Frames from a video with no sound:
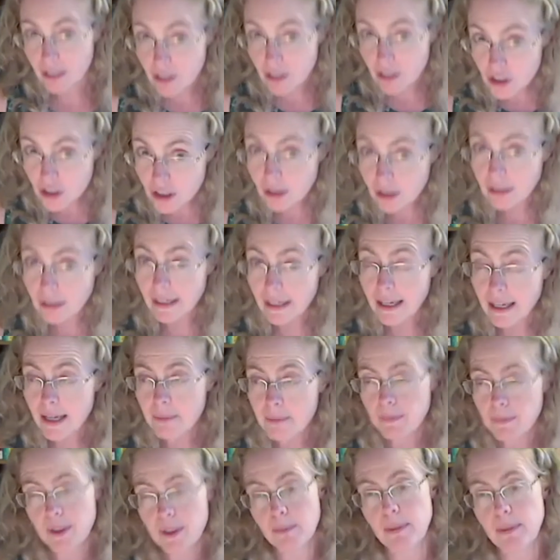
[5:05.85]
traditional
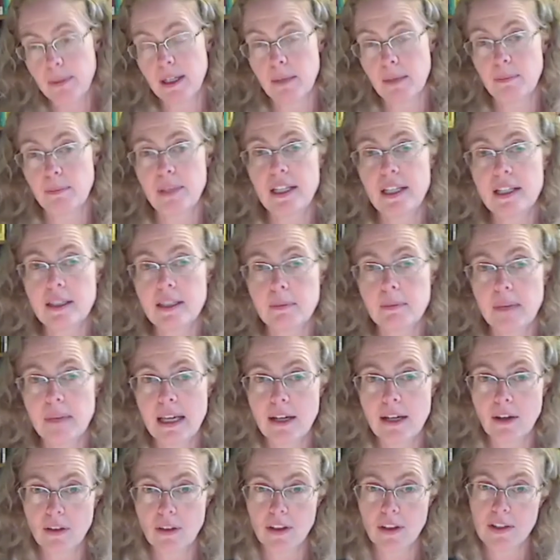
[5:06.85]
aim to be a
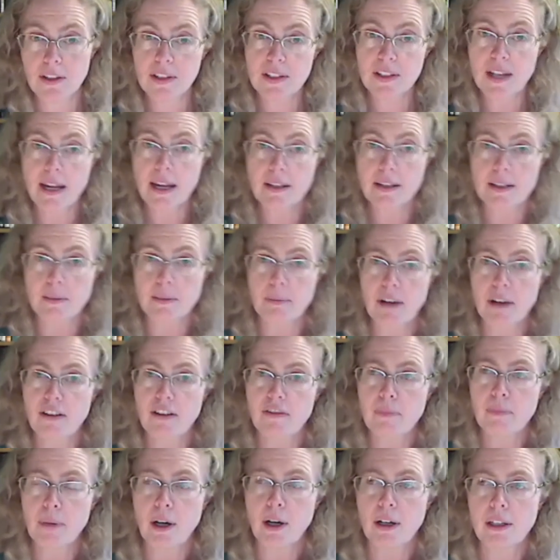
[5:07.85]
peacemaker that stands
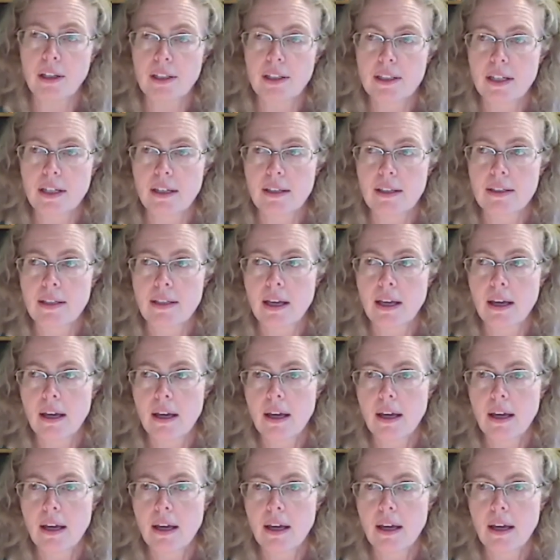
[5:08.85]
above politics,